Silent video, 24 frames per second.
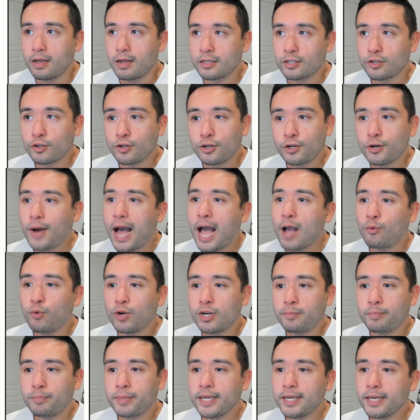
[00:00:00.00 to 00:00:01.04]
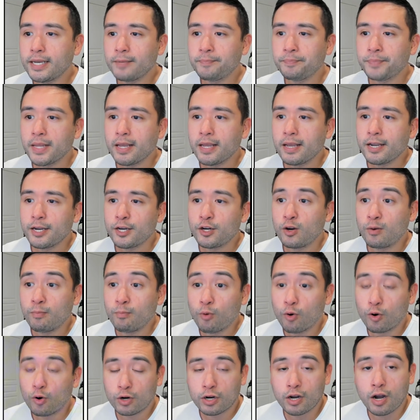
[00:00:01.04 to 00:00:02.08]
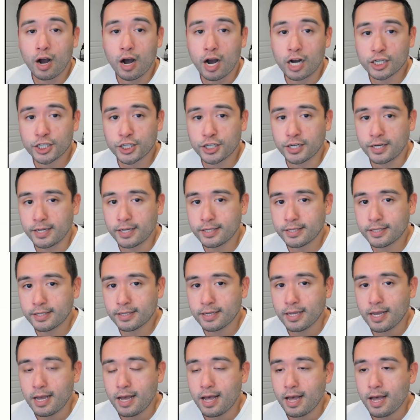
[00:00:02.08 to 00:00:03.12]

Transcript: So, you know, I would be, you know, more cautious.